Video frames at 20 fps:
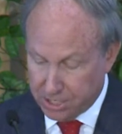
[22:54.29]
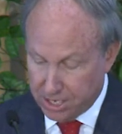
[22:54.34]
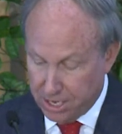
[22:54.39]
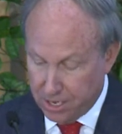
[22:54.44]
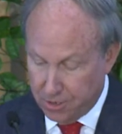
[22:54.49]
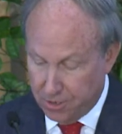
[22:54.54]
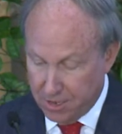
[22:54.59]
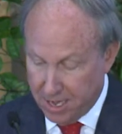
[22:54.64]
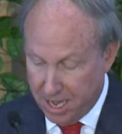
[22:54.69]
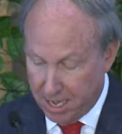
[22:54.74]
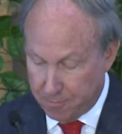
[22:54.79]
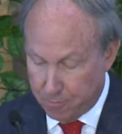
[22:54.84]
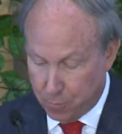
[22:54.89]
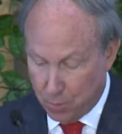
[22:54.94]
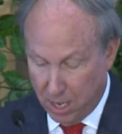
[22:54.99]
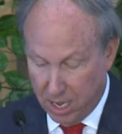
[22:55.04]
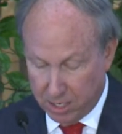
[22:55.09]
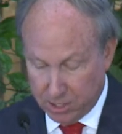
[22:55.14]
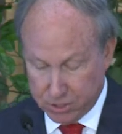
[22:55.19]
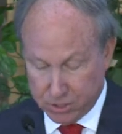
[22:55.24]
internet
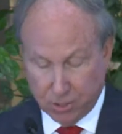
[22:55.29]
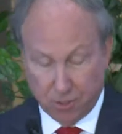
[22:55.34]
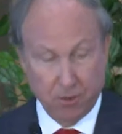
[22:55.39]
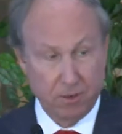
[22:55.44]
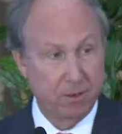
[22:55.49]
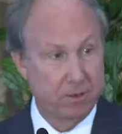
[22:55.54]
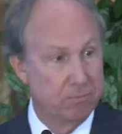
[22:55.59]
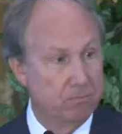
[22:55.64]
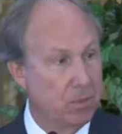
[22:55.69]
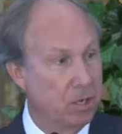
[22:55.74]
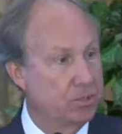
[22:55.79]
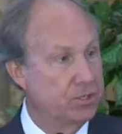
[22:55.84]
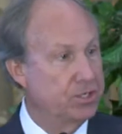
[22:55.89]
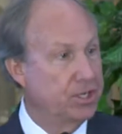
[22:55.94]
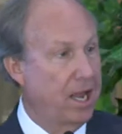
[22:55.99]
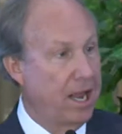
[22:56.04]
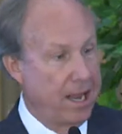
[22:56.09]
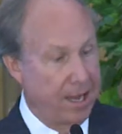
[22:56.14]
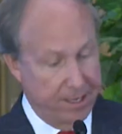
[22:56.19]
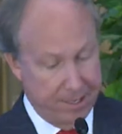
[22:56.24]
browser,
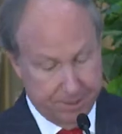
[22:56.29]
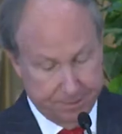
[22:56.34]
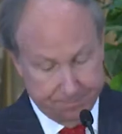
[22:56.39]
Mosaic.